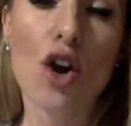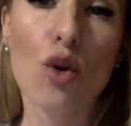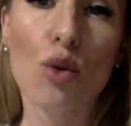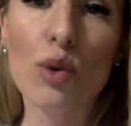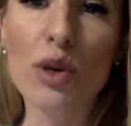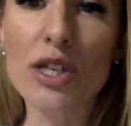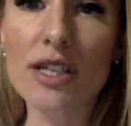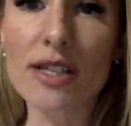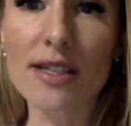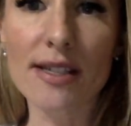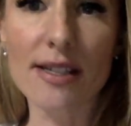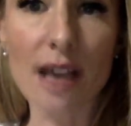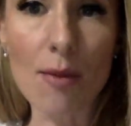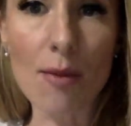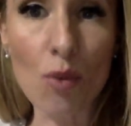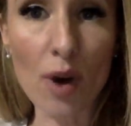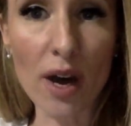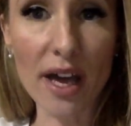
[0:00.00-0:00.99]
which is
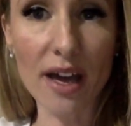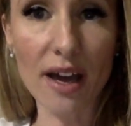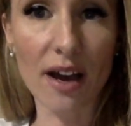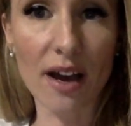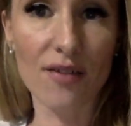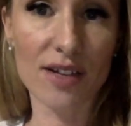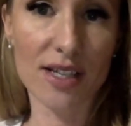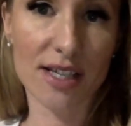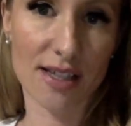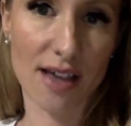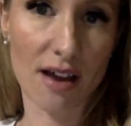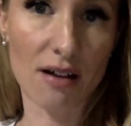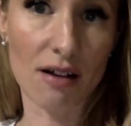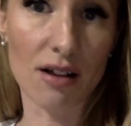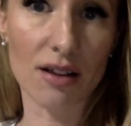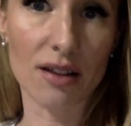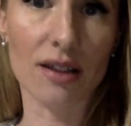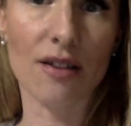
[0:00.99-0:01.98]
somewhat of a
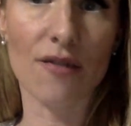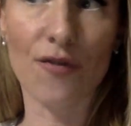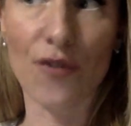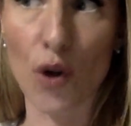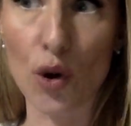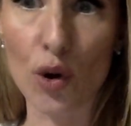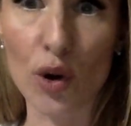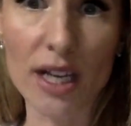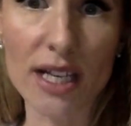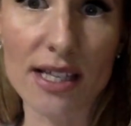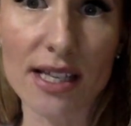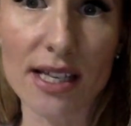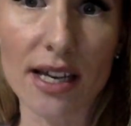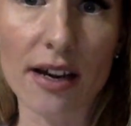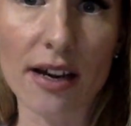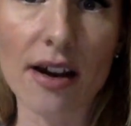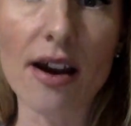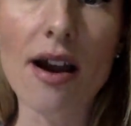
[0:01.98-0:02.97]
subtle focus
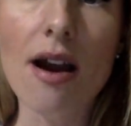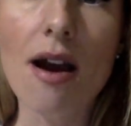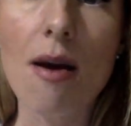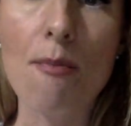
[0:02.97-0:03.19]
here